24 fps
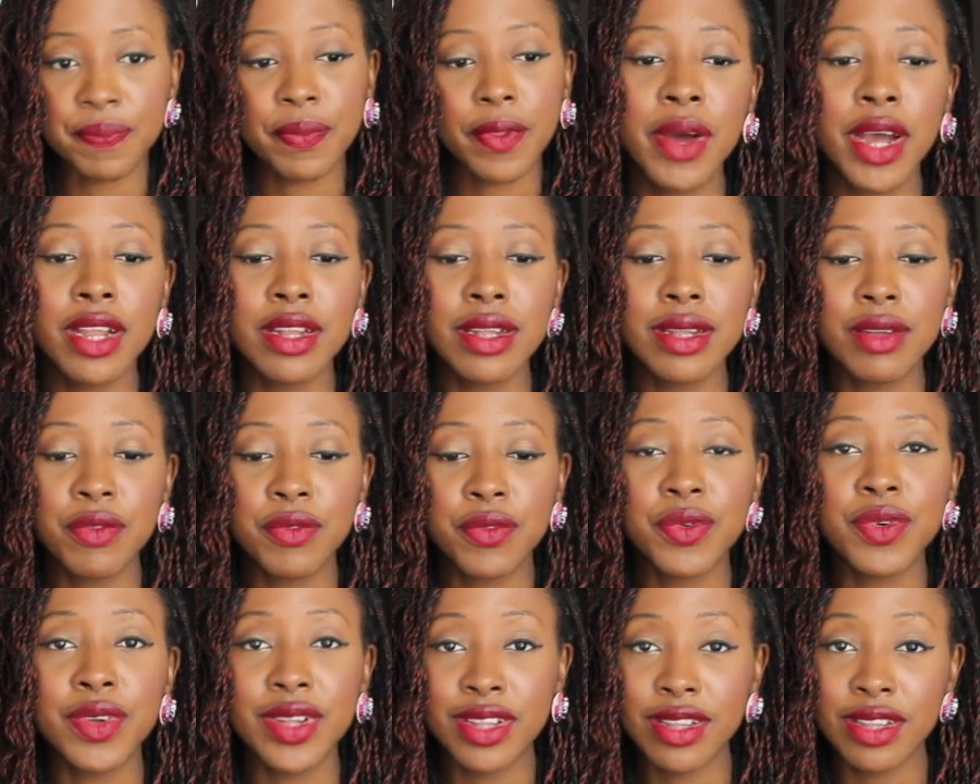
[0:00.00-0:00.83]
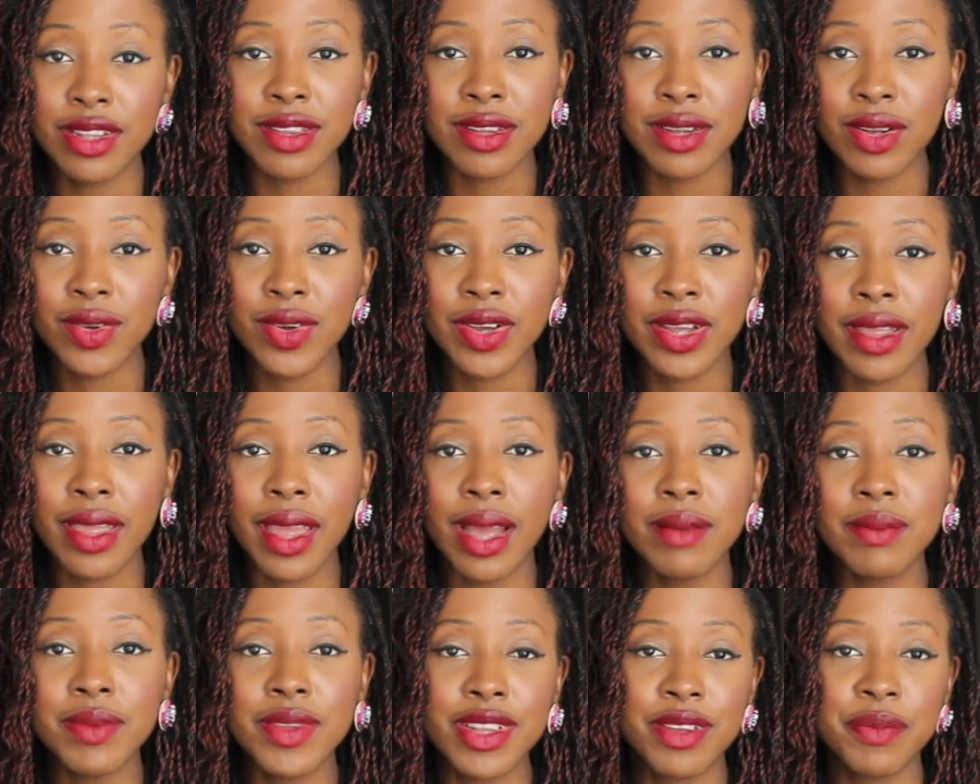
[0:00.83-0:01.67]
But for this look,
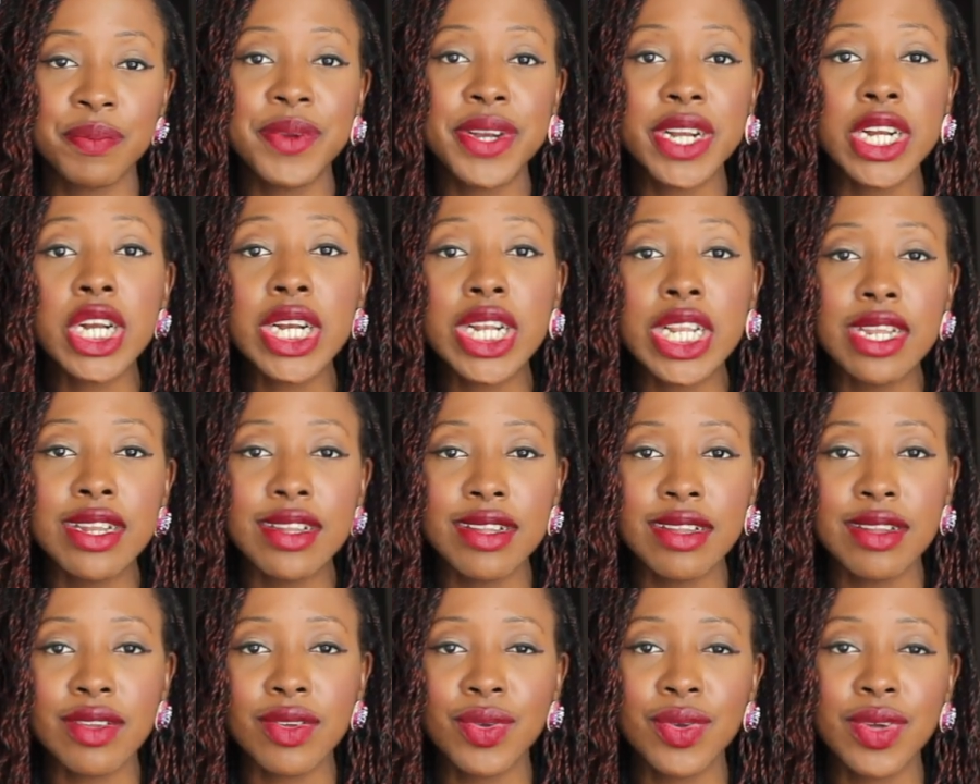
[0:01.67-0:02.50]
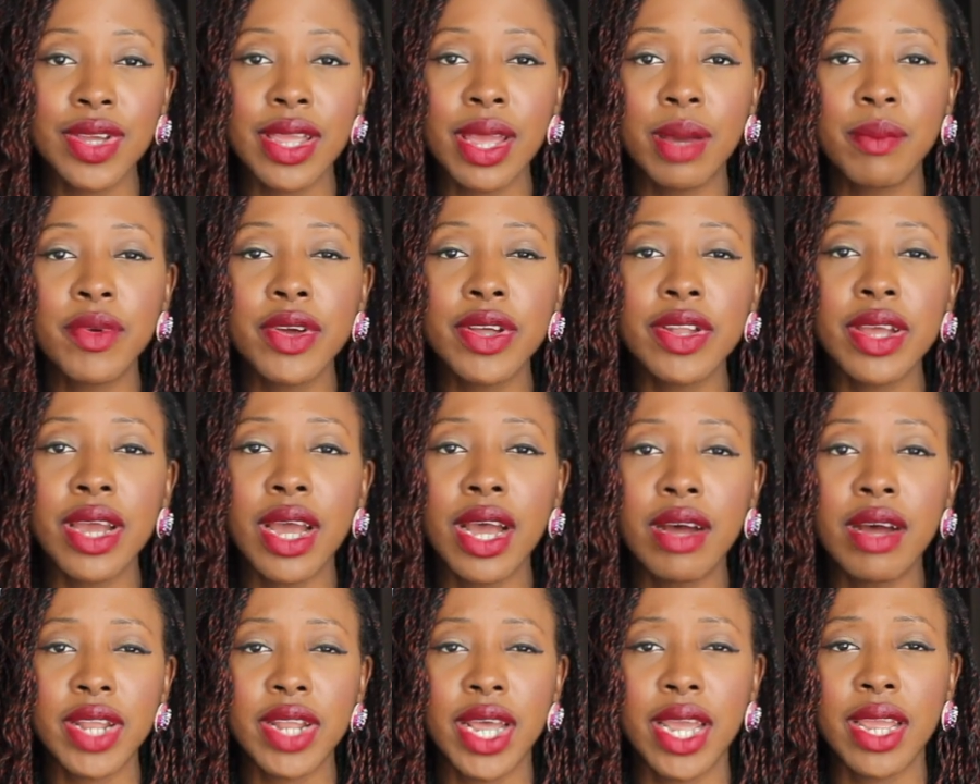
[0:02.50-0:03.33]
especially this look, I'm gonna
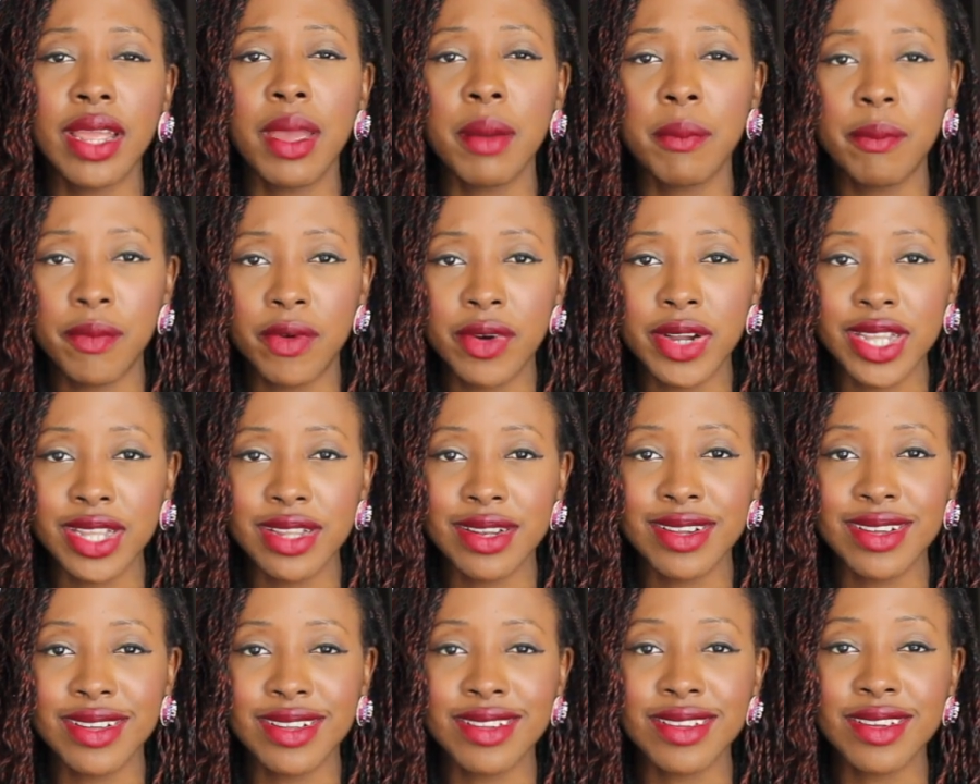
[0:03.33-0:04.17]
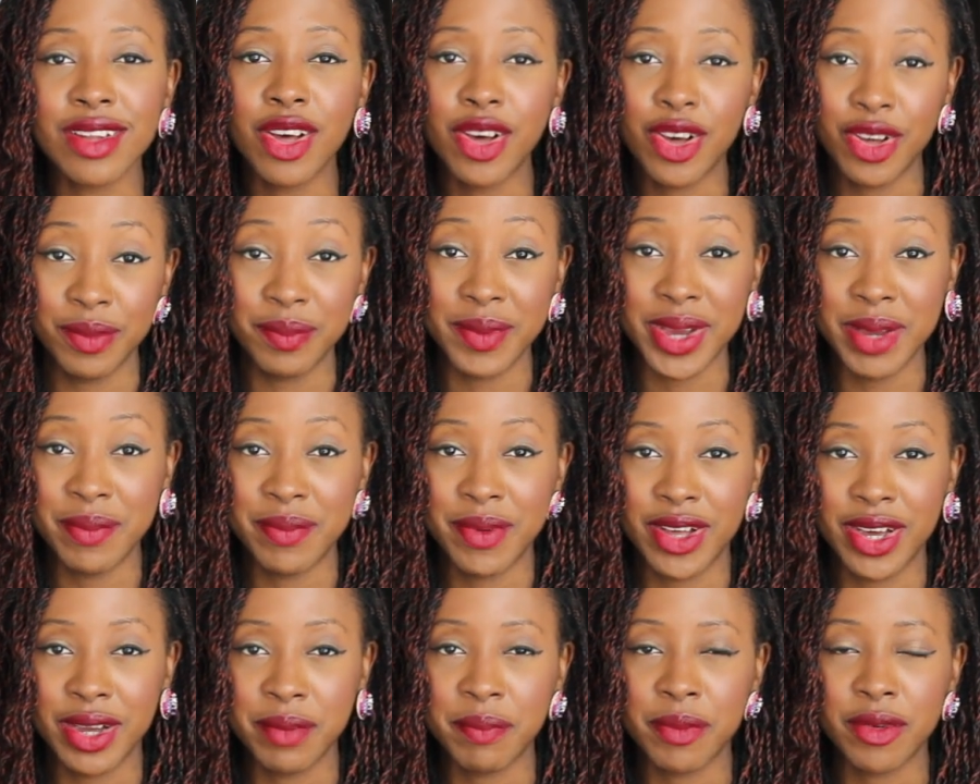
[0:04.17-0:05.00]
like more details on my
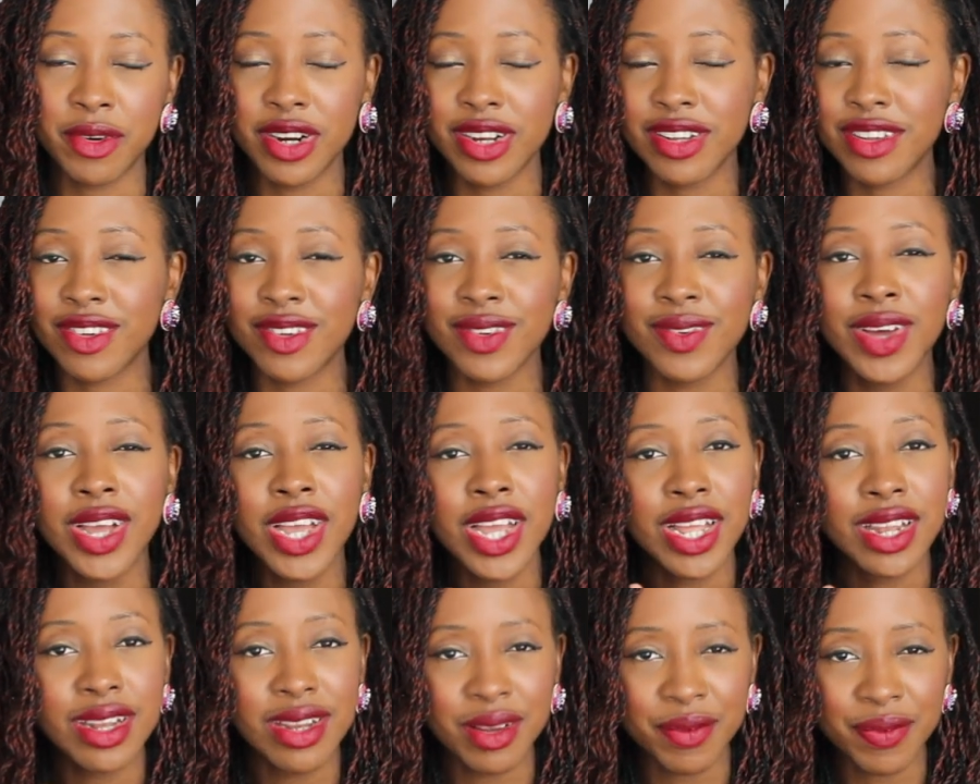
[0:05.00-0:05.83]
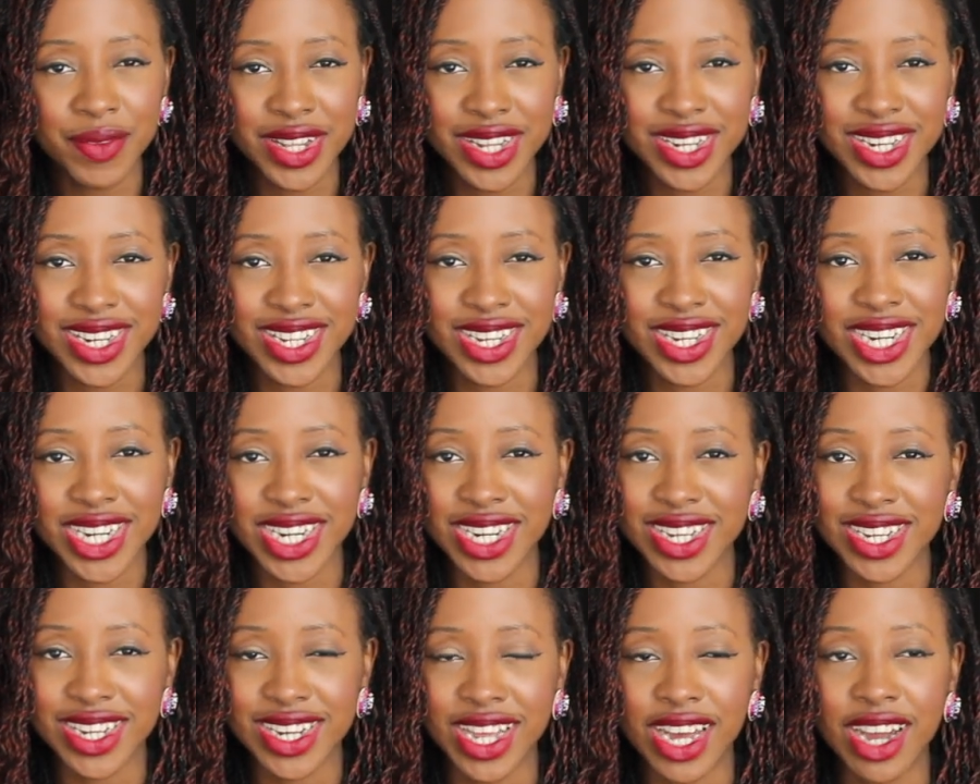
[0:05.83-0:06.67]
blog board, so definitely
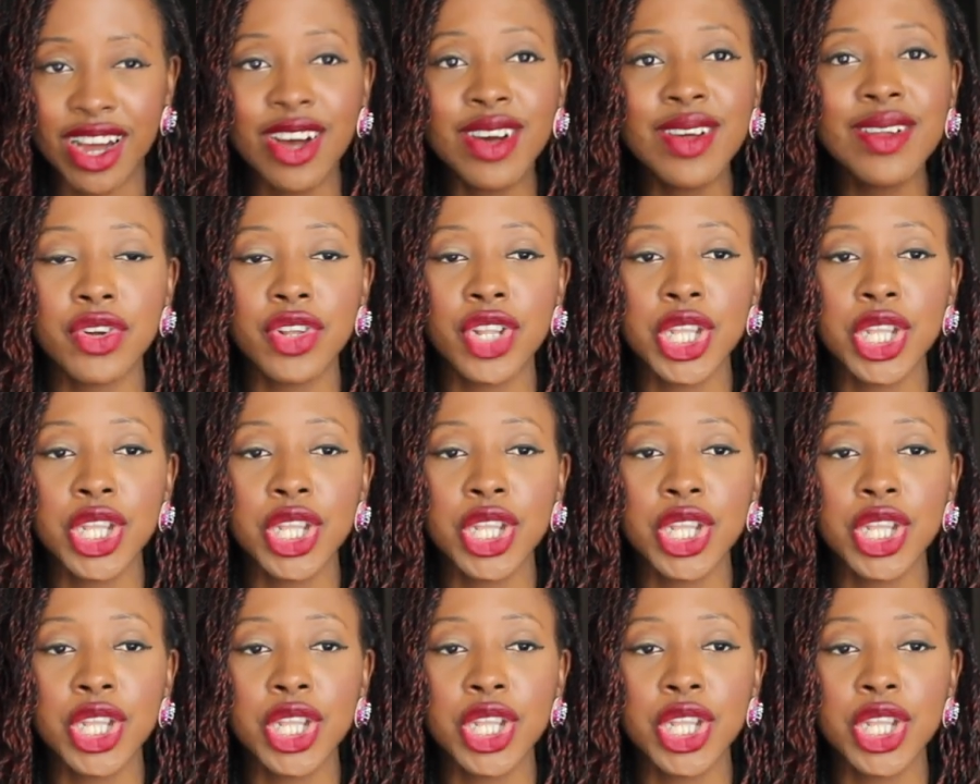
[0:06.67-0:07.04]
check it out.